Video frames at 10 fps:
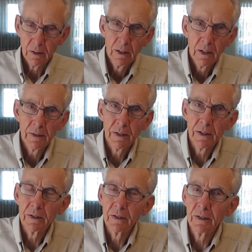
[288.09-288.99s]
And
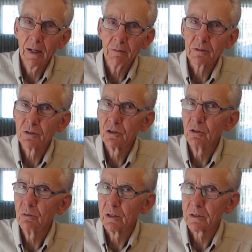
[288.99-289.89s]
then you have to
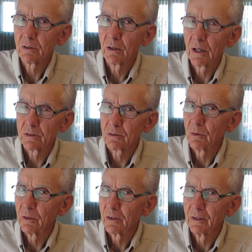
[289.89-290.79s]
chew this a lot, so you
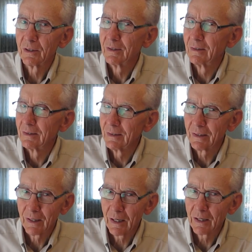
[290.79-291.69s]

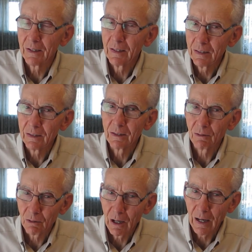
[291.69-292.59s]
can't eat a
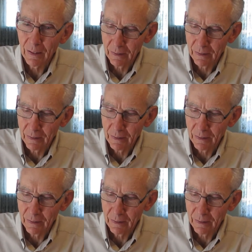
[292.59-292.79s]
lot.